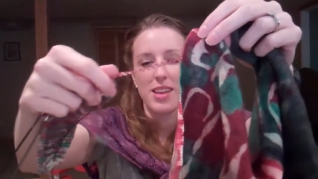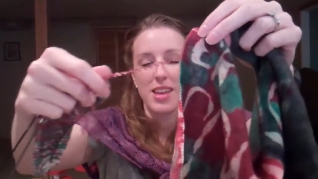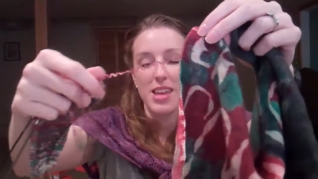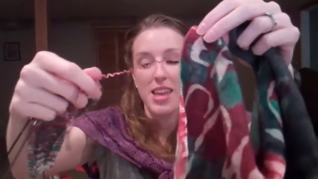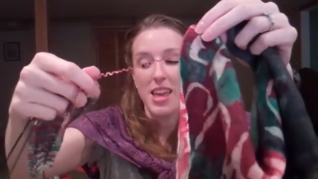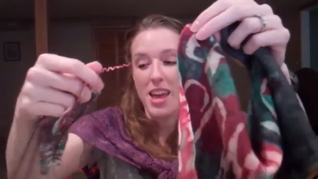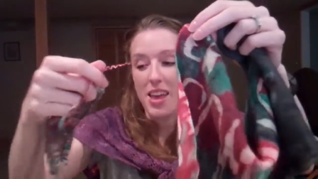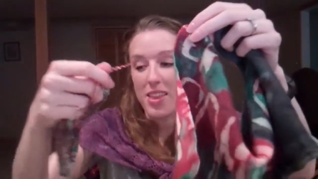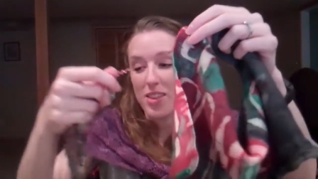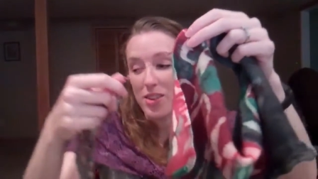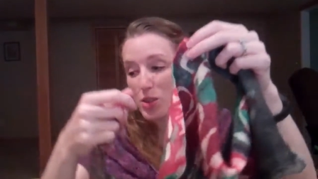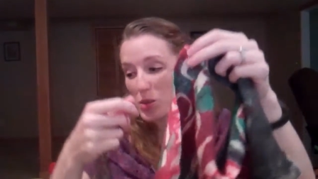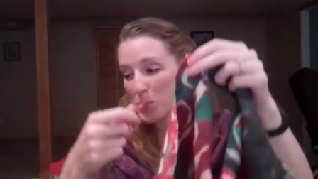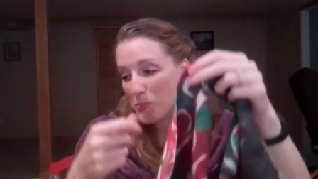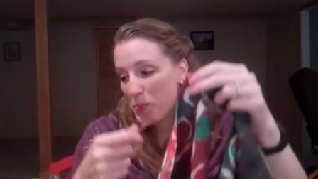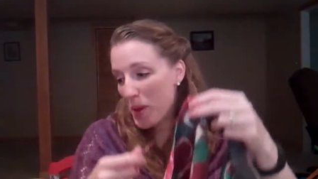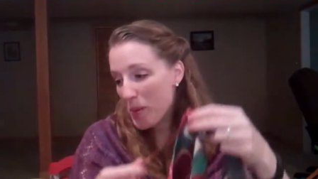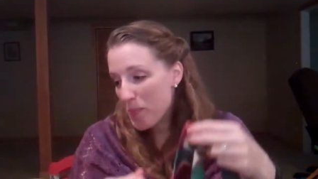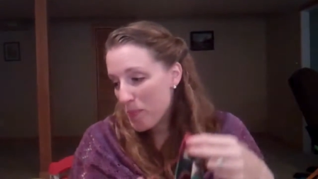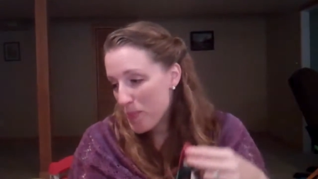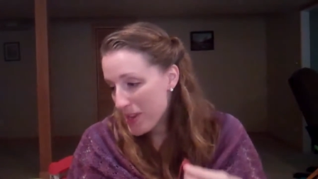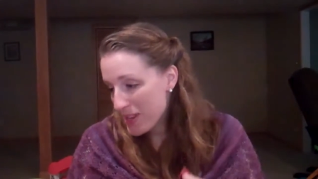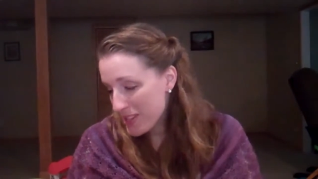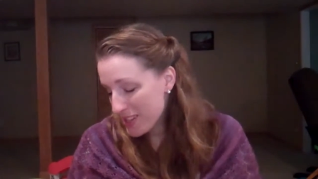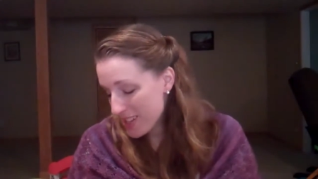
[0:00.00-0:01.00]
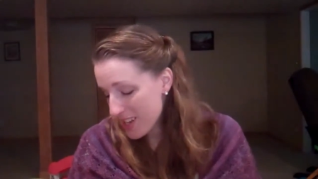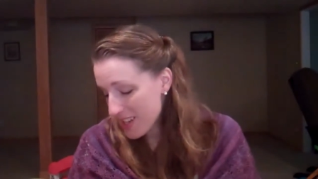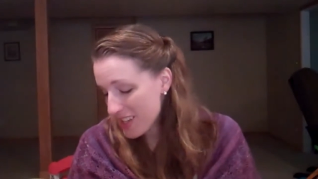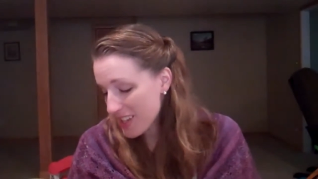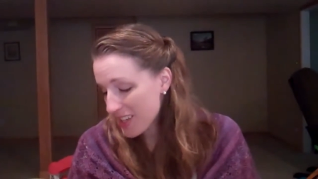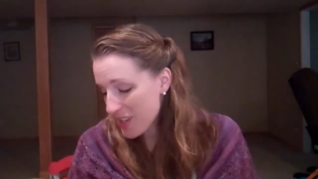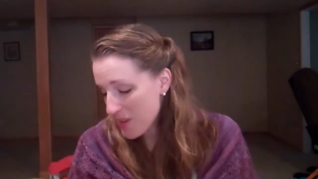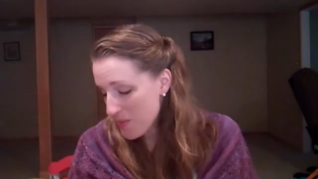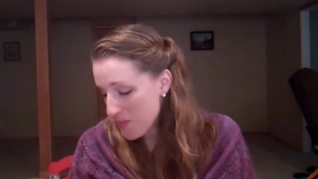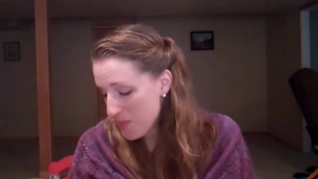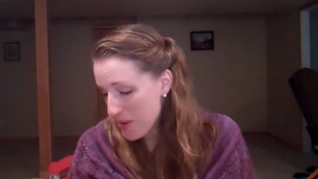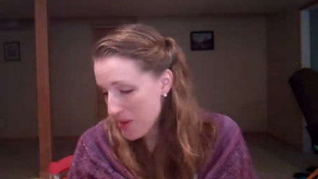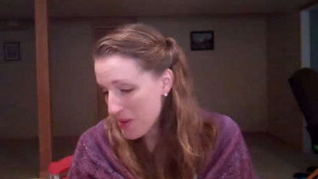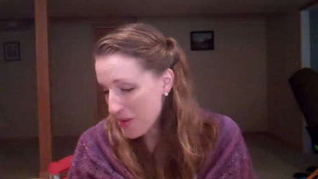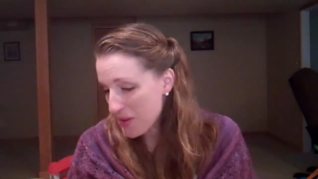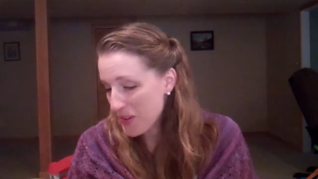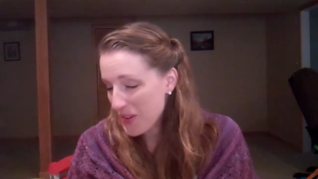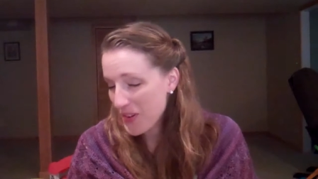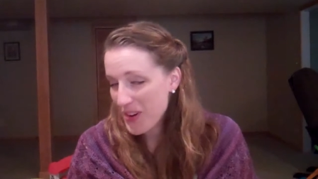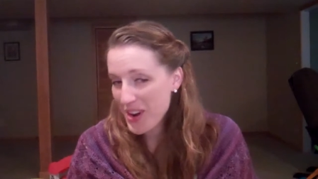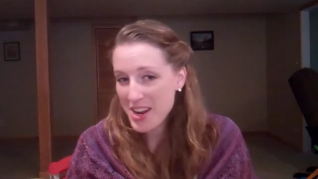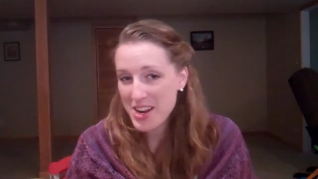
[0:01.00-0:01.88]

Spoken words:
Yeah, there's puppies on the computer,